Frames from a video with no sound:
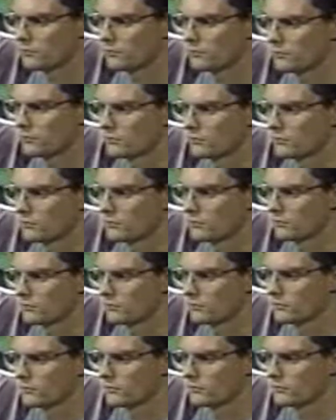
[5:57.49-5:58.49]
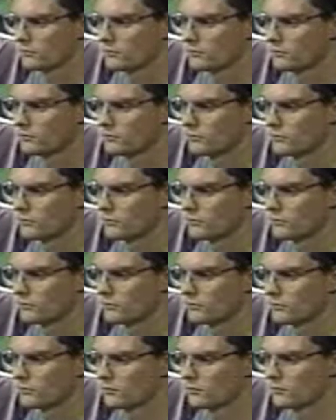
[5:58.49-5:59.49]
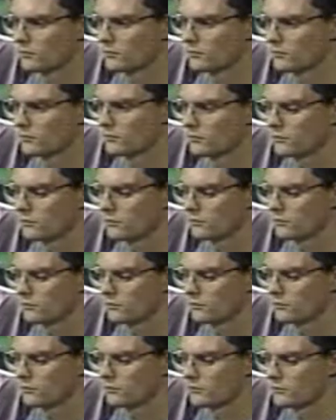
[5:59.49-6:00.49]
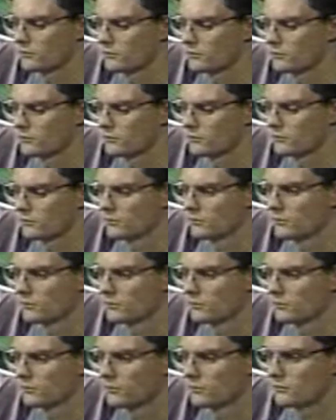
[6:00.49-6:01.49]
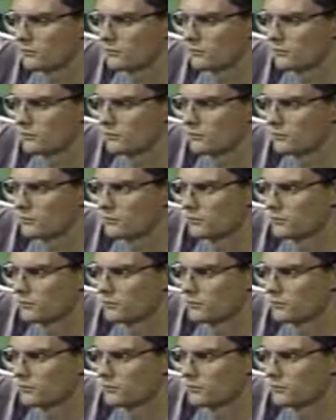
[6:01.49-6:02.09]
(not speaking)